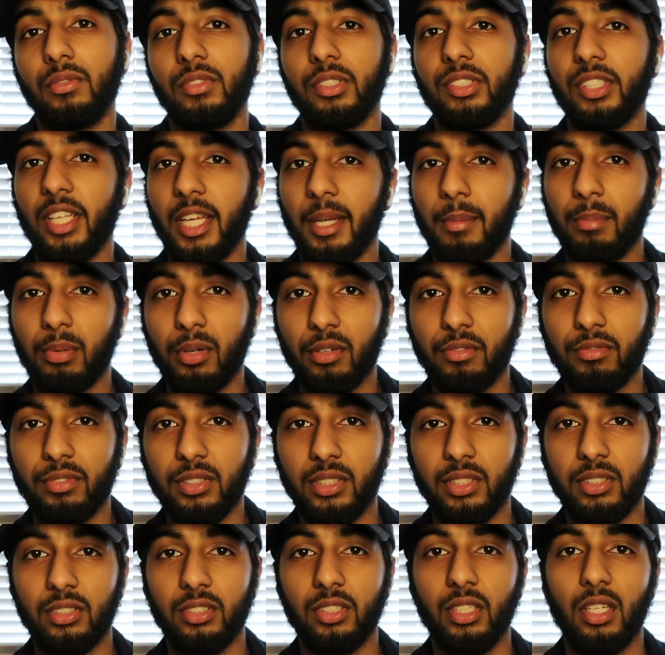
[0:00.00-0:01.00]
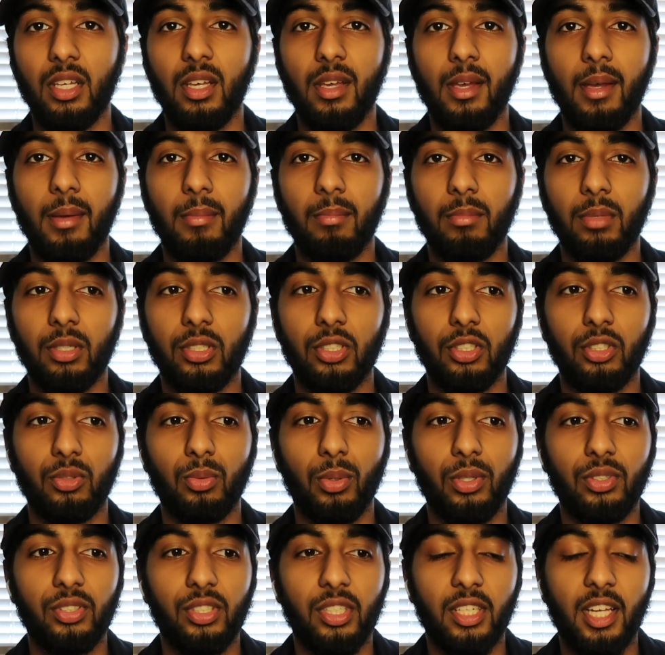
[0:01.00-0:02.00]
your take profits, because
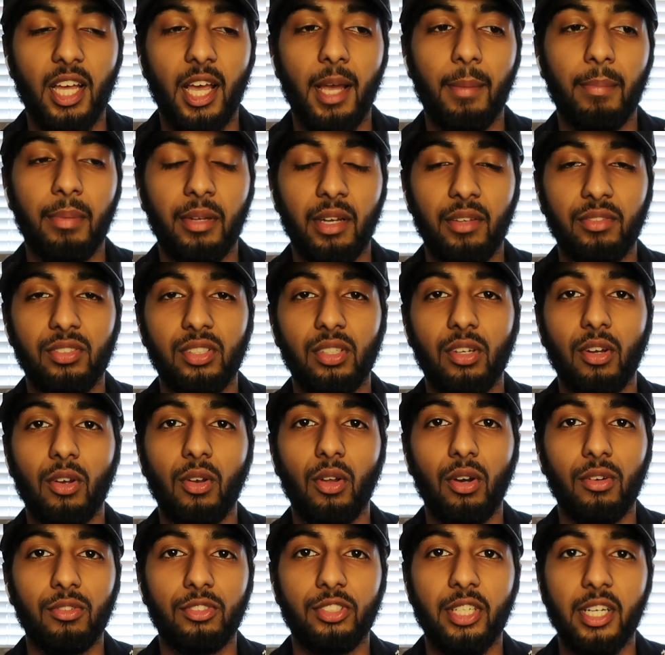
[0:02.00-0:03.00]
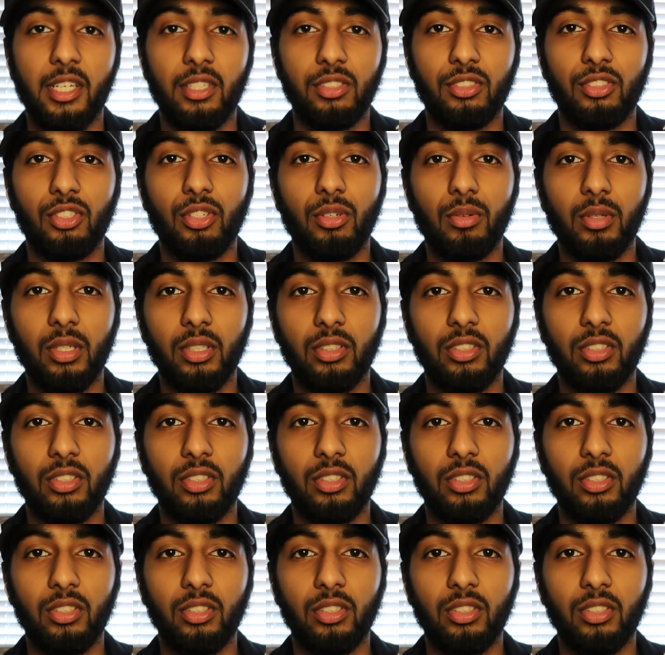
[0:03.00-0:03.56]
what's going to happen, I've seen a lot of traders do,